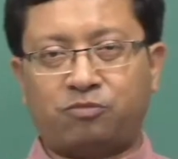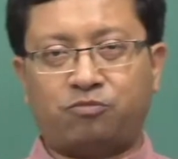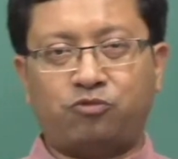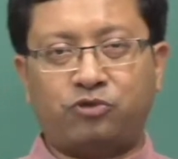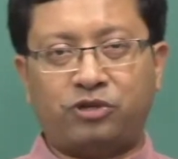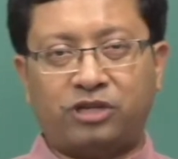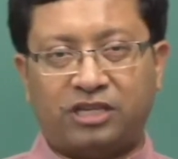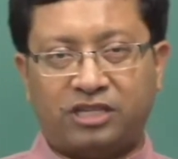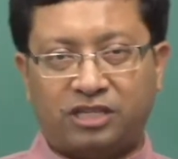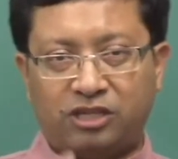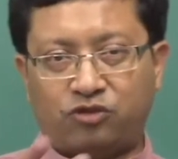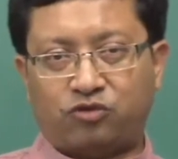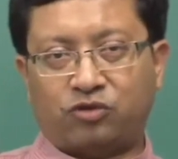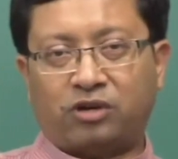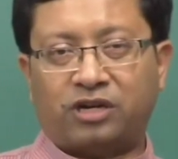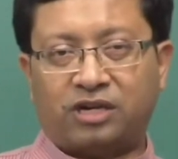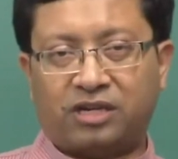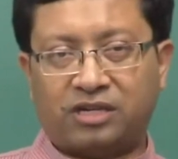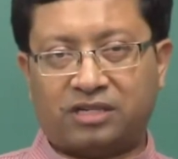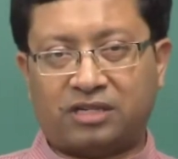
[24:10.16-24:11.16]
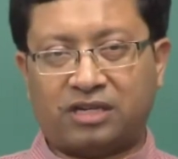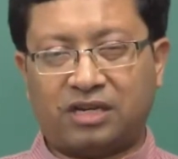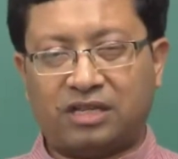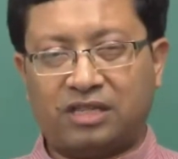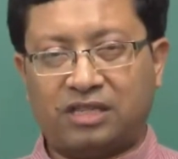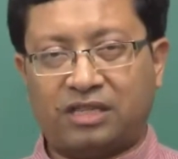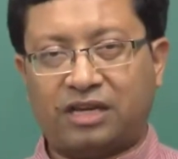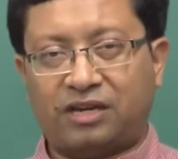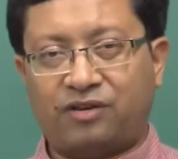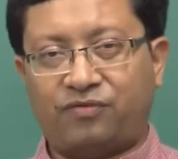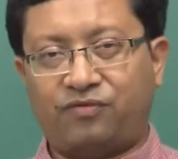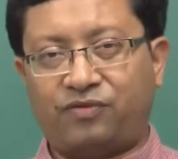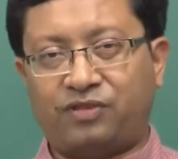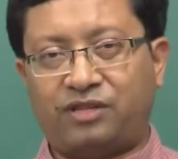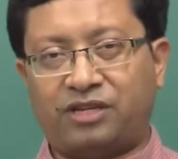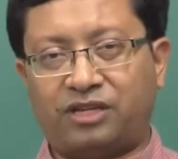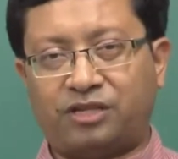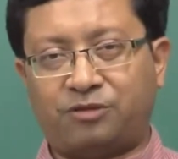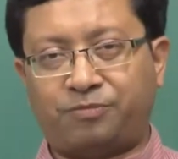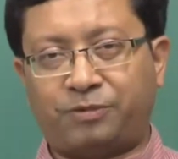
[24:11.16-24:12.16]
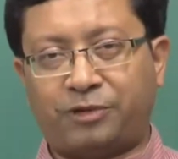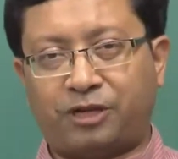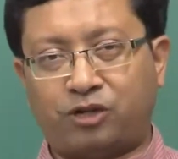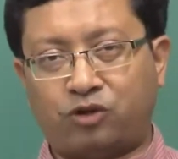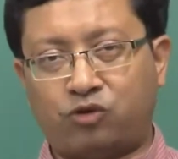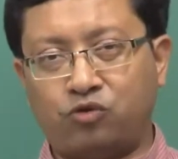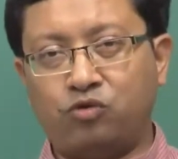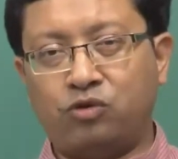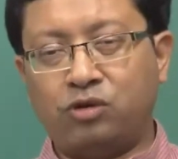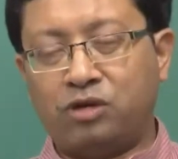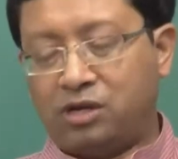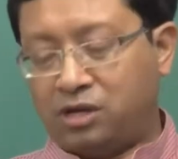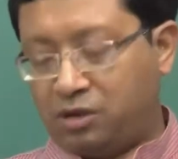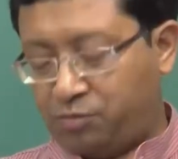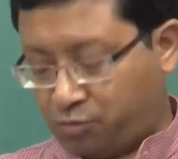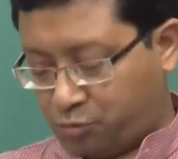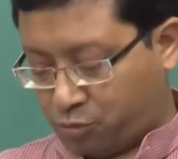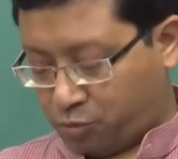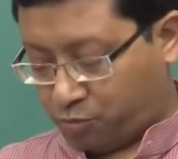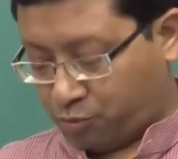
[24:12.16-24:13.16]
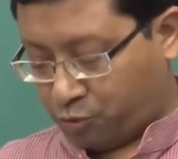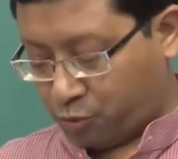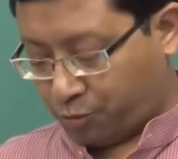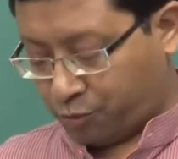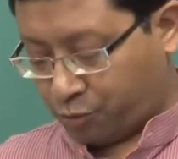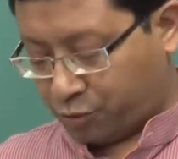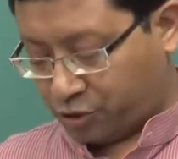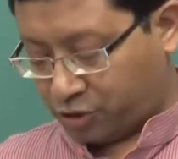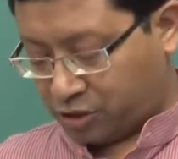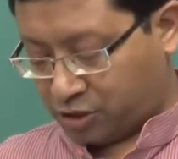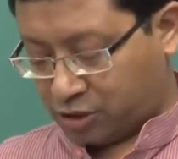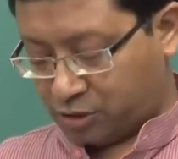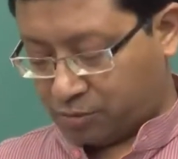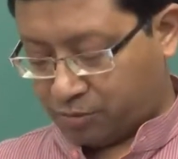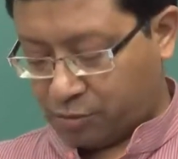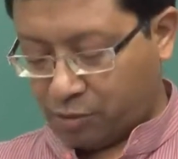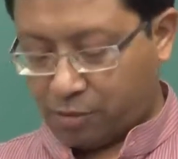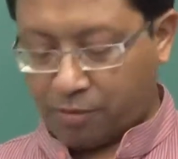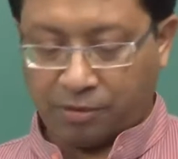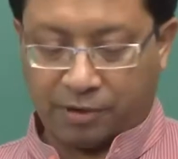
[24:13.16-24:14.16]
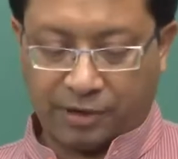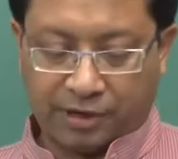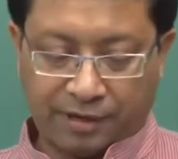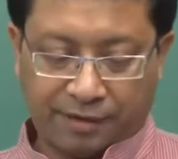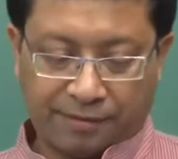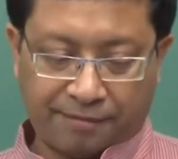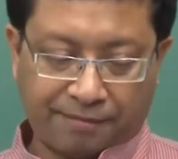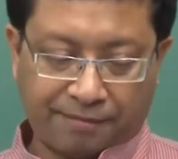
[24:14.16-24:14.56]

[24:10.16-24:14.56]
more easy to understand than with respect to proportions or probability.